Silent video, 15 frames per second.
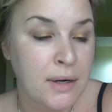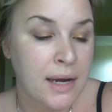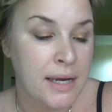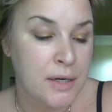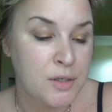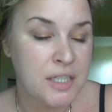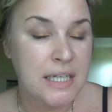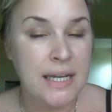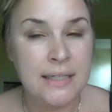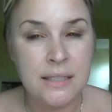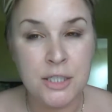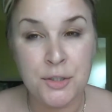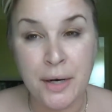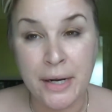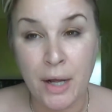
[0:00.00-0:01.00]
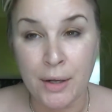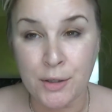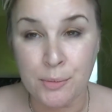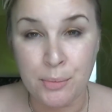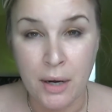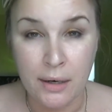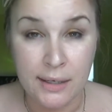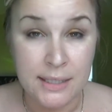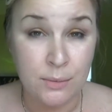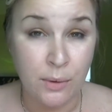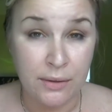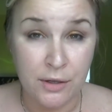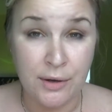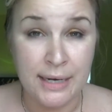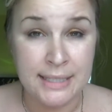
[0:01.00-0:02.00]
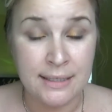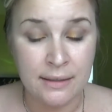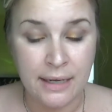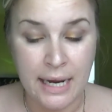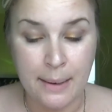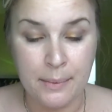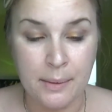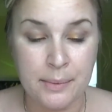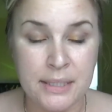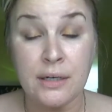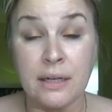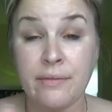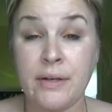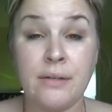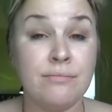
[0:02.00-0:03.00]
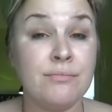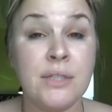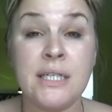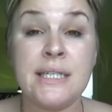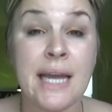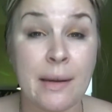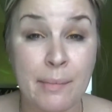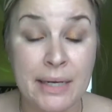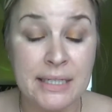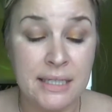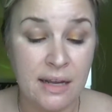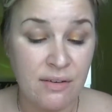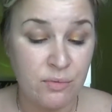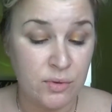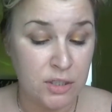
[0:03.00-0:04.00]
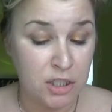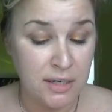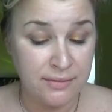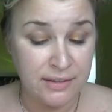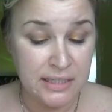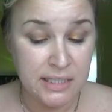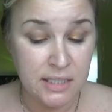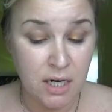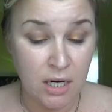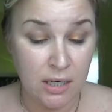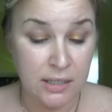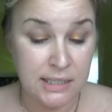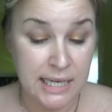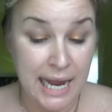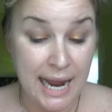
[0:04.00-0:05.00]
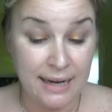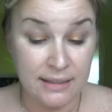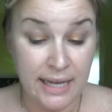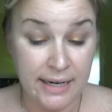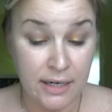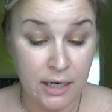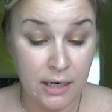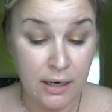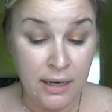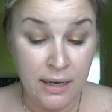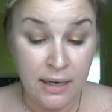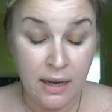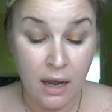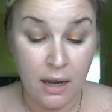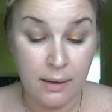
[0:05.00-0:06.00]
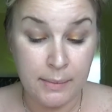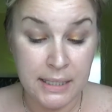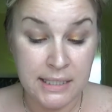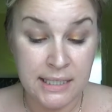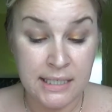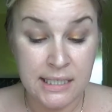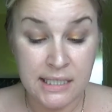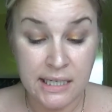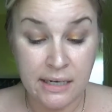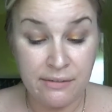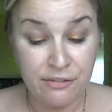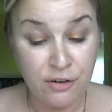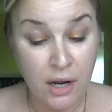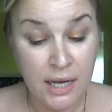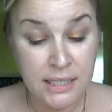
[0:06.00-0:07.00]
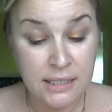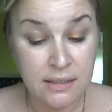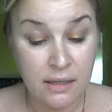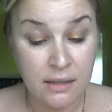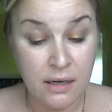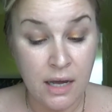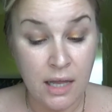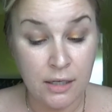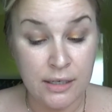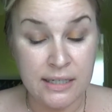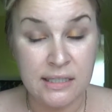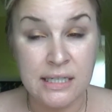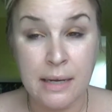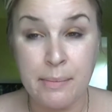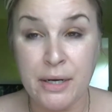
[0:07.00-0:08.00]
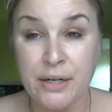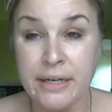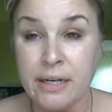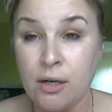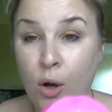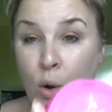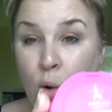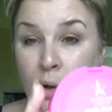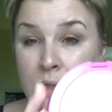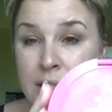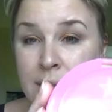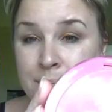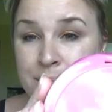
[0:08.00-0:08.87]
I usually like to try all new products with you guys on camera, but didn't even contain myself, was Jeffree Star's highlighter. It's in Skin Frost, and the color is Siberian Gold.